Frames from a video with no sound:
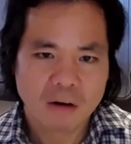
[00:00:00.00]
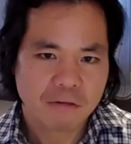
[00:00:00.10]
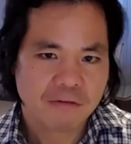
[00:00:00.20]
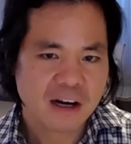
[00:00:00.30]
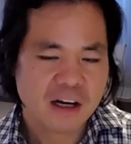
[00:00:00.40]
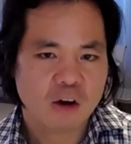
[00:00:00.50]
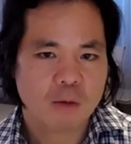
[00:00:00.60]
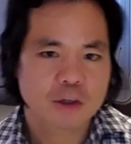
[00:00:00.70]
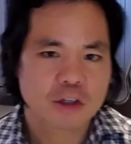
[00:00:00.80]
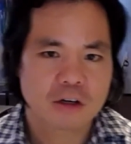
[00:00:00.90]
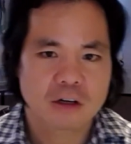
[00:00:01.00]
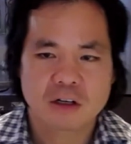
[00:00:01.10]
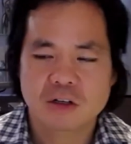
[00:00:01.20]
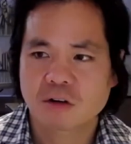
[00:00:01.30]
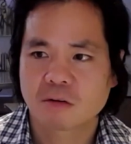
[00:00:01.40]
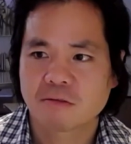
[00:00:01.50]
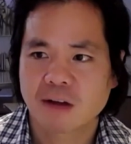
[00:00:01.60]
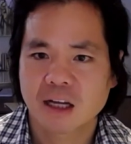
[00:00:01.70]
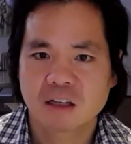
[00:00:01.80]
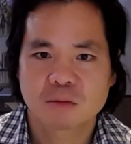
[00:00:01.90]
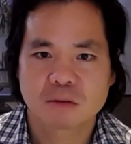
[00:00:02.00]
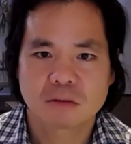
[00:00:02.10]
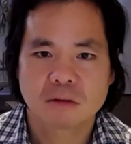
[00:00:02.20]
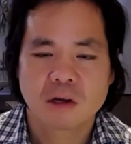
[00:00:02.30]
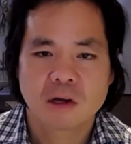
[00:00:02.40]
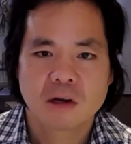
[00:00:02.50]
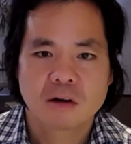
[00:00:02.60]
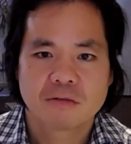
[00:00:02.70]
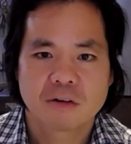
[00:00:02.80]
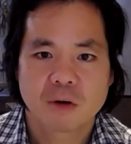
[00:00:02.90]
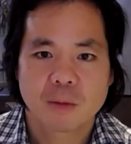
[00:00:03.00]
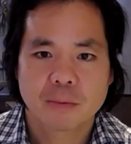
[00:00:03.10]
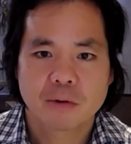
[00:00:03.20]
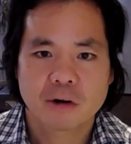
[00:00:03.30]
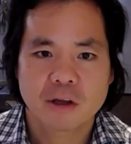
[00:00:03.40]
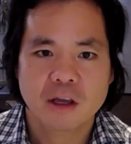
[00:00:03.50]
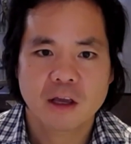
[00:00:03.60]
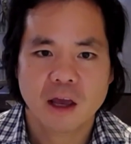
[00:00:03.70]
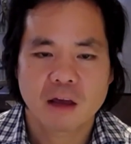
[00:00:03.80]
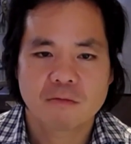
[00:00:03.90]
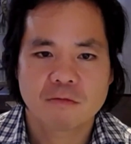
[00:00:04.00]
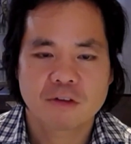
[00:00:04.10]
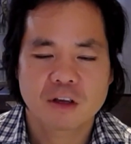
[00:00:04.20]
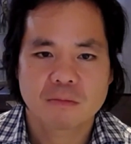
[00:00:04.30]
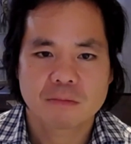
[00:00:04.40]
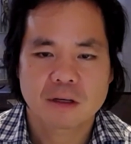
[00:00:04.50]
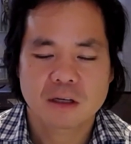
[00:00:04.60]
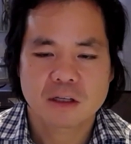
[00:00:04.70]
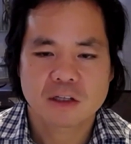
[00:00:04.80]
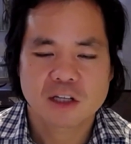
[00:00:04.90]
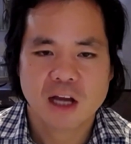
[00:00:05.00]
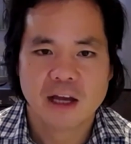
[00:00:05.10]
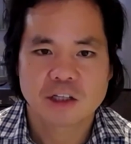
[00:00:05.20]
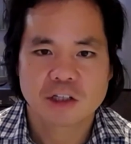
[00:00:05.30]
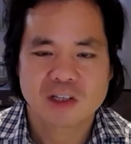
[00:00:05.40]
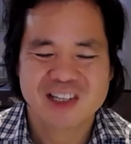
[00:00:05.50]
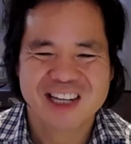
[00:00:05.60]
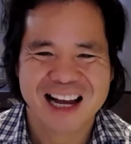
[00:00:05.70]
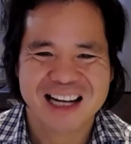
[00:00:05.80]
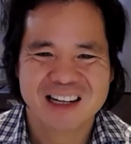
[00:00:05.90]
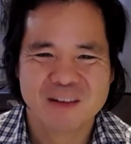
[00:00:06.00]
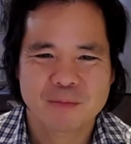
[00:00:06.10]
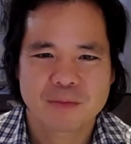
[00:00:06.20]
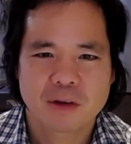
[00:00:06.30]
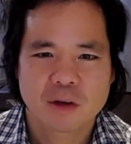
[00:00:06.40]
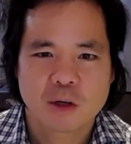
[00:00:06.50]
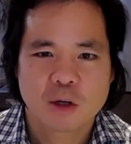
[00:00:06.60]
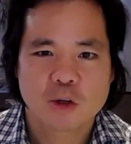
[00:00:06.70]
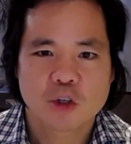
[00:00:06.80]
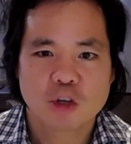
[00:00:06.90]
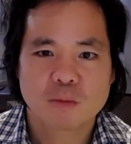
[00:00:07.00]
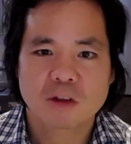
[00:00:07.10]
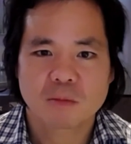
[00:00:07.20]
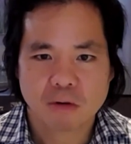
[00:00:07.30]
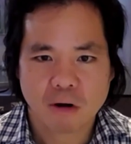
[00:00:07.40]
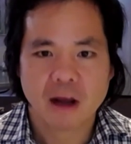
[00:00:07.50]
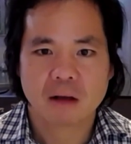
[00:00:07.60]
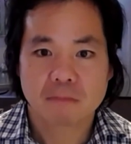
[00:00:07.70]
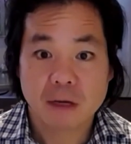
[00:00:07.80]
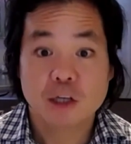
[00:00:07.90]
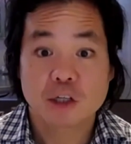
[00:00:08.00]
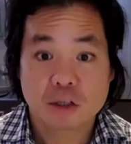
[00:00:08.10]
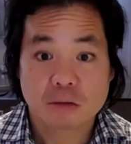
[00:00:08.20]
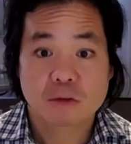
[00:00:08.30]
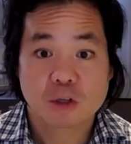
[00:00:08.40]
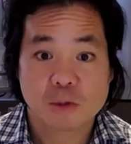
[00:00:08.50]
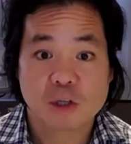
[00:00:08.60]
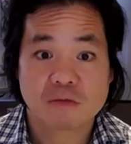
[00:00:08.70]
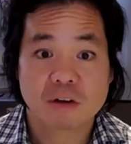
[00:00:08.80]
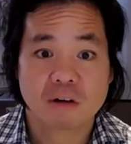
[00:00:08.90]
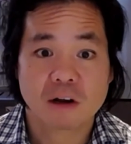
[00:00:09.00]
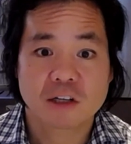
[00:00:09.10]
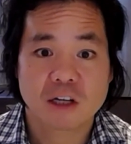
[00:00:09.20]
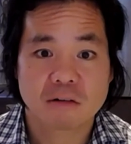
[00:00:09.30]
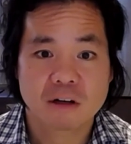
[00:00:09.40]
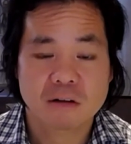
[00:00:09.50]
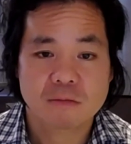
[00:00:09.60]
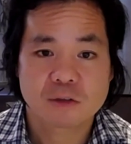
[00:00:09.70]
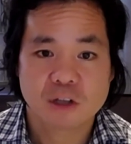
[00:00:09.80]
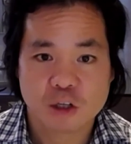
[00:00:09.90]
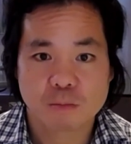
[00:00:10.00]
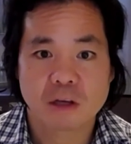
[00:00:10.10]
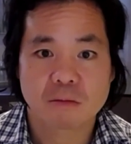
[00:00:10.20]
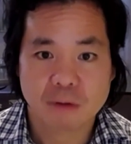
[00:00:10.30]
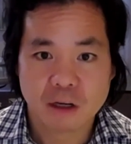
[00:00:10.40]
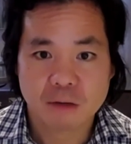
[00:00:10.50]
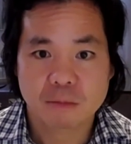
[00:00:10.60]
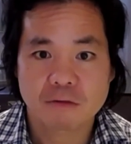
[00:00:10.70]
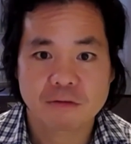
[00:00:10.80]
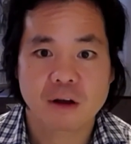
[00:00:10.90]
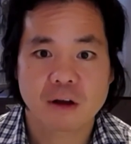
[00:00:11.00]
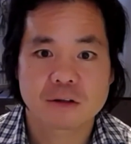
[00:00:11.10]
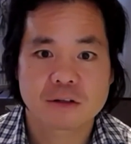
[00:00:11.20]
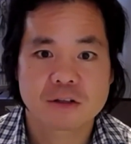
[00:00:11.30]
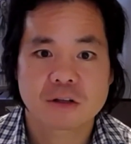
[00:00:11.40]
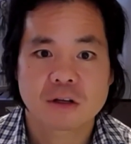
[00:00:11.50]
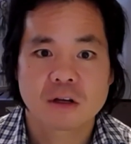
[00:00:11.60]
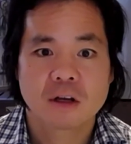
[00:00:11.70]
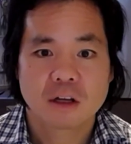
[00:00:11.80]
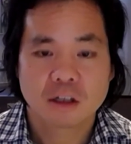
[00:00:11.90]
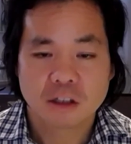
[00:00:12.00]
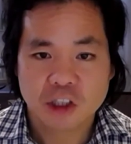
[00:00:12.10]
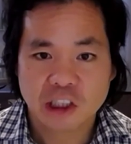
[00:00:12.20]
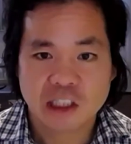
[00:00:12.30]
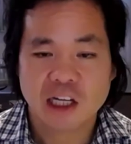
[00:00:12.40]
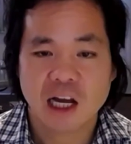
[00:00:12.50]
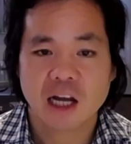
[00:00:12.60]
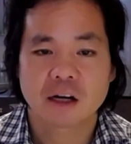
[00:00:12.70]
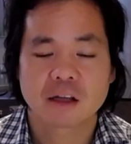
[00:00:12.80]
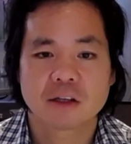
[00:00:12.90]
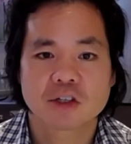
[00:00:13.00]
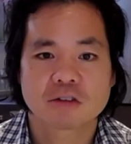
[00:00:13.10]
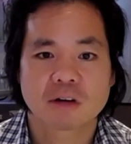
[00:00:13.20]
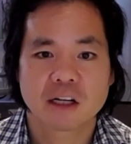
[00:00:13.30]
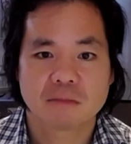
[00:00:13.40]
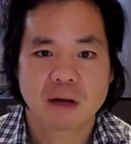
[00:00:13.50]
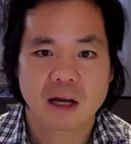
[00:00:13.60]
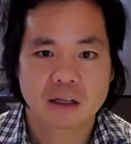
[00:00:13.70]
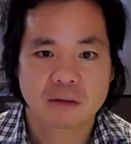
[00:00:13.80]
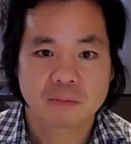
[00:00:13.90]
funding opportunities are available for a pre-MVP stage startup, assuming the product meets specific criteria, such as being B2B focused, initially targeting the Australian market,